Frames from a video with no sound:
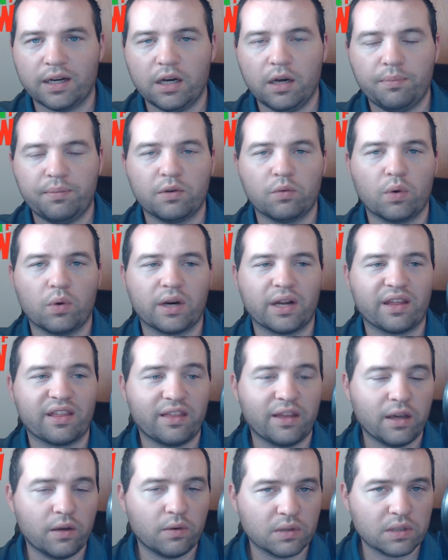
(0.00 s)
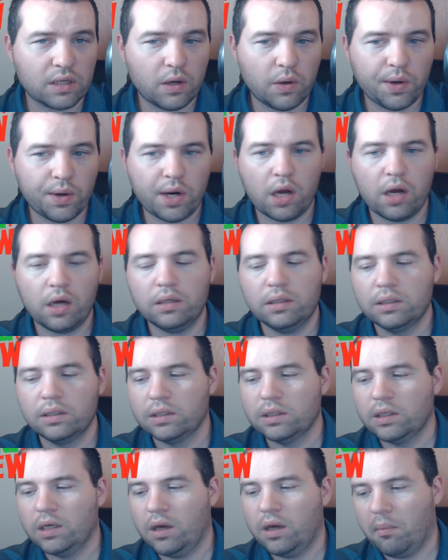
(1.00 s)
and what I think was going on,
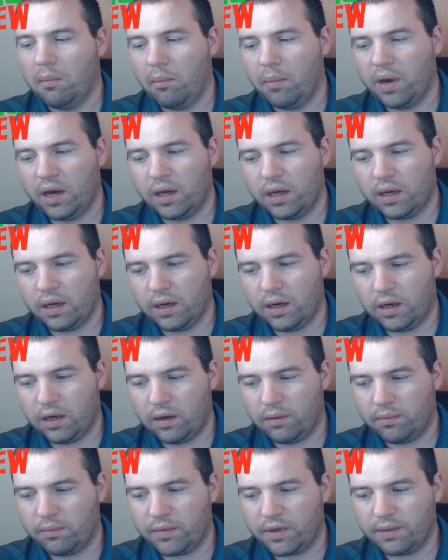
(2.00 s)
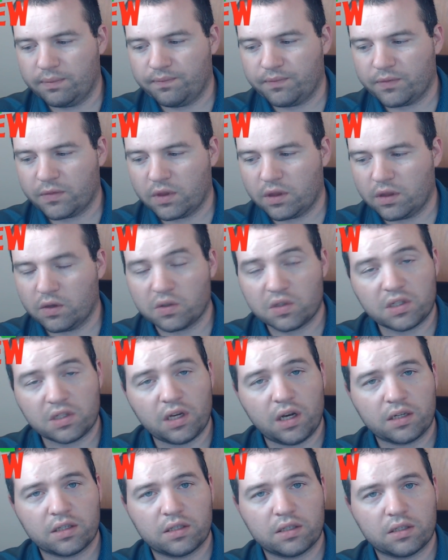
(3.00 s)
but um, the
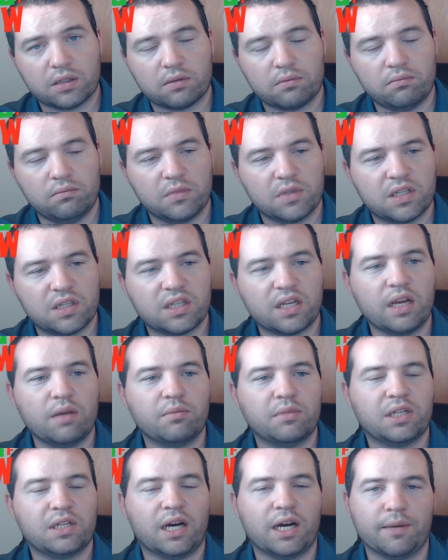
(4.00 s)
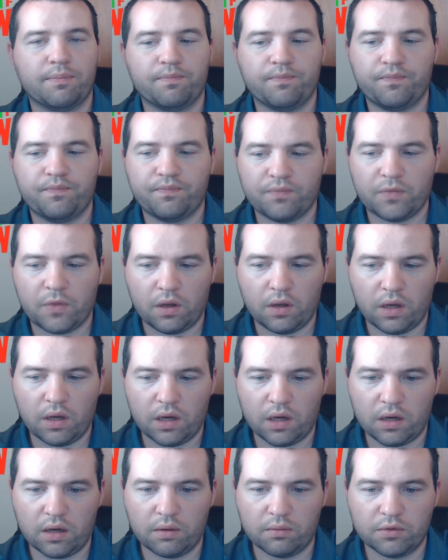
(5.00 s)
stocks same time,
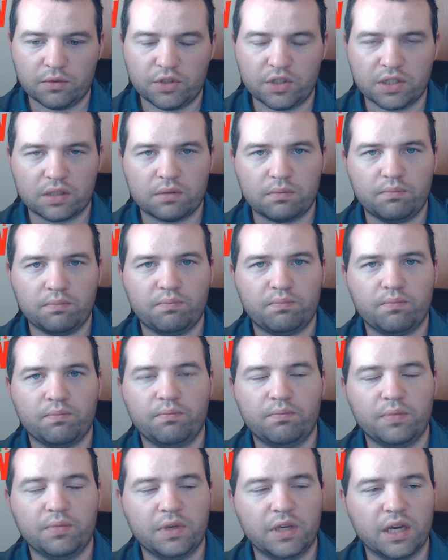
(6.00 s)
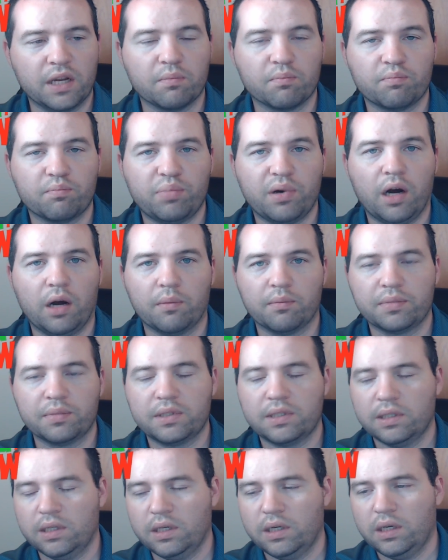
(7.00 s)
um, just getting pumped.
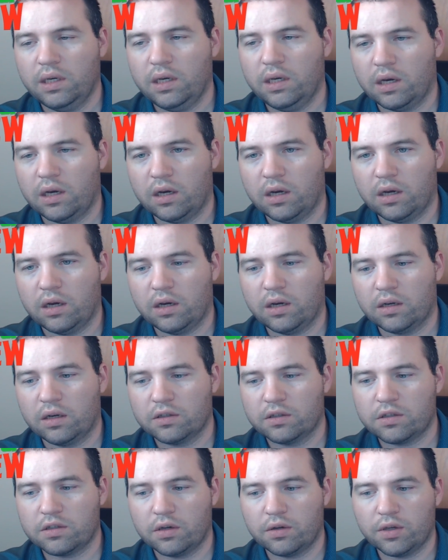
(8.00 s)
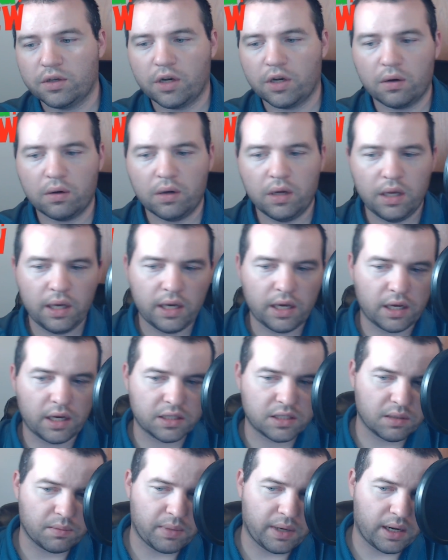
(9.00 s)
Uh, so you know
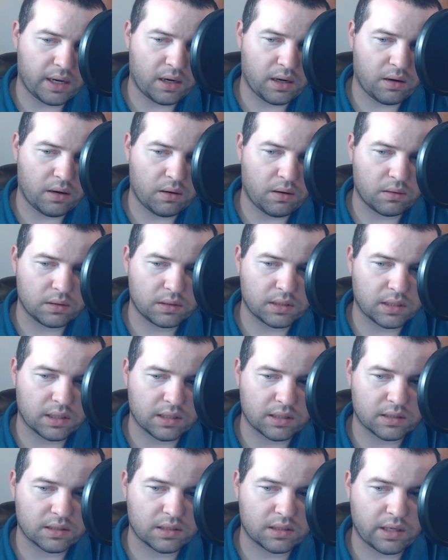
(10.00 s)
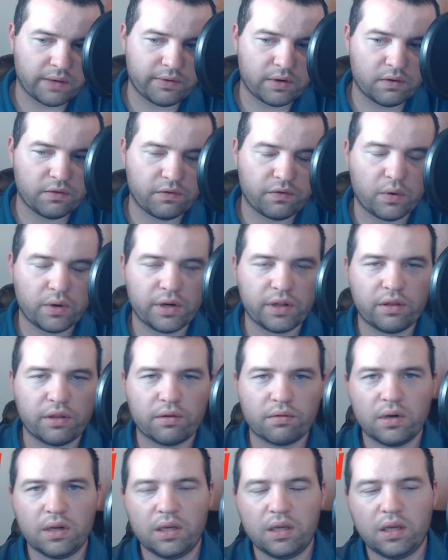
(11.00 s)
it's about uh,
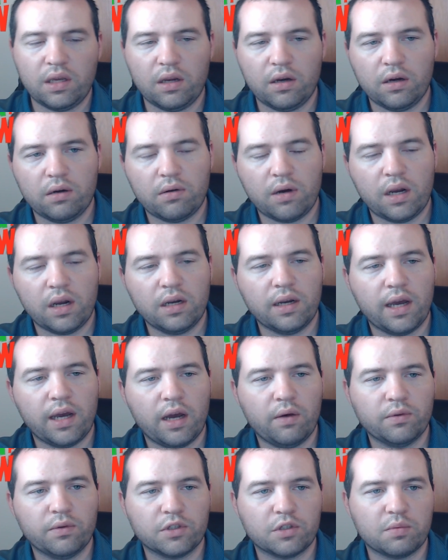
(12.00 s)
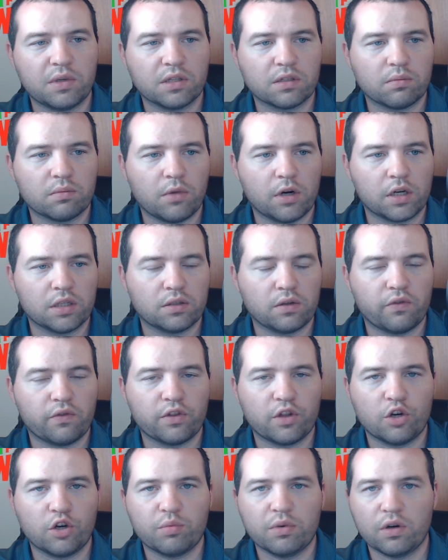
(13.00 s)
7.43 here right now, which means markets over
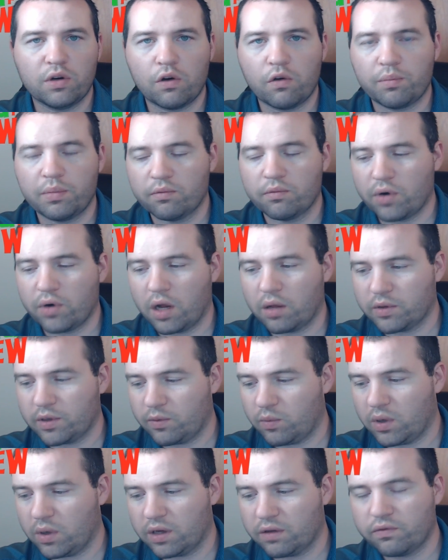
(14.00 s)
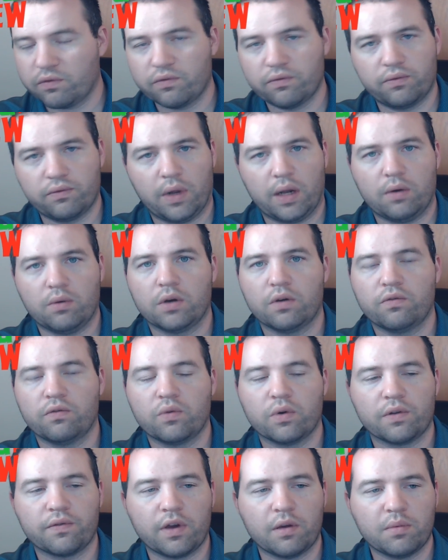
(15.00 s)
there have been open probably, what, I don't know,
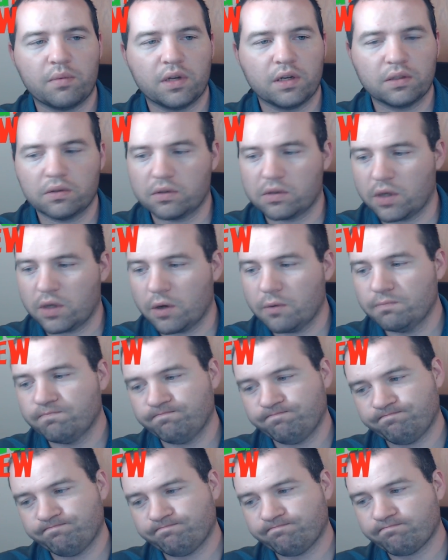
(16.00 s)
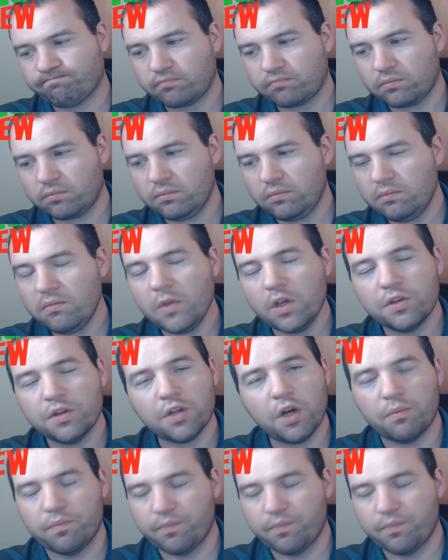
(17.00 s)
45 minutes or so. So,